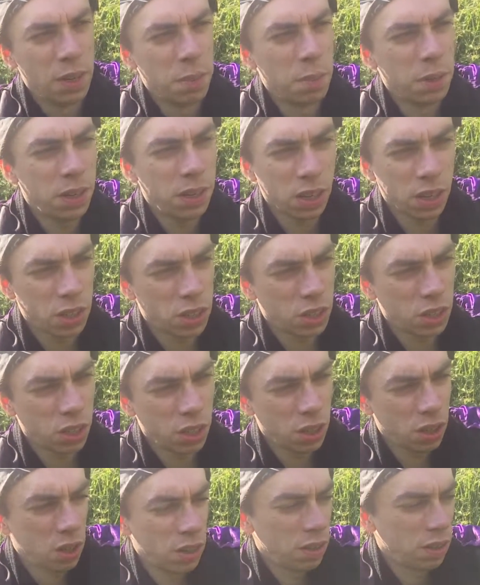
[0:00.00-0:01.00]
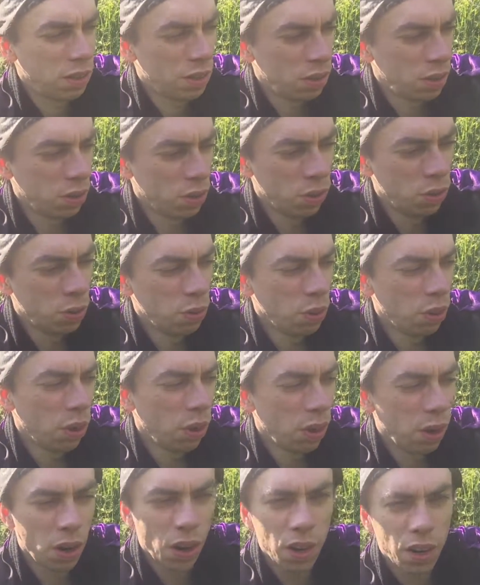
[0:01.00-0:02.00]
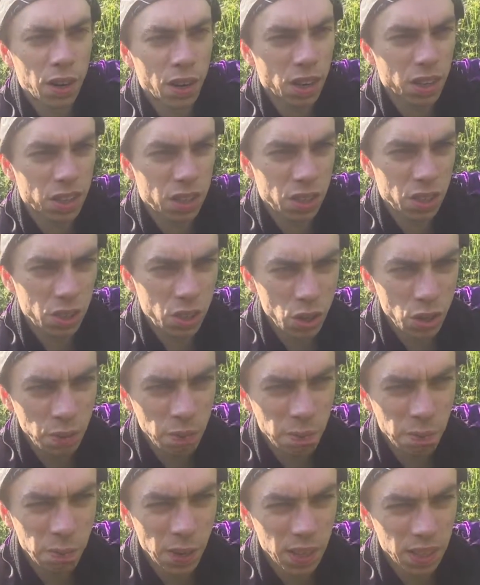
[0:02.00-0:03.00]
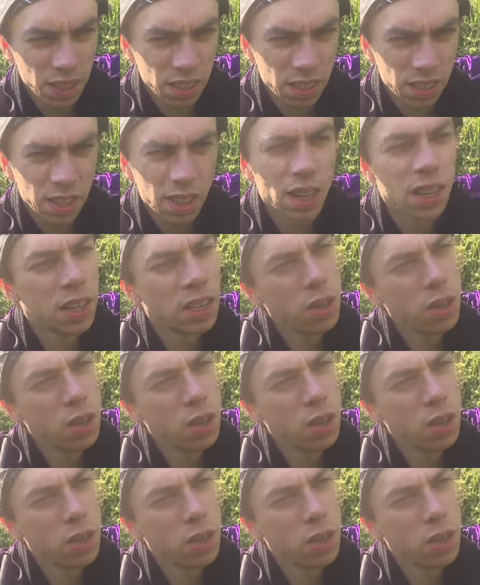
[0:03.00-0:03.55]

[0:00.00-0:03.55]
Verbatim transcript: because you are not humans.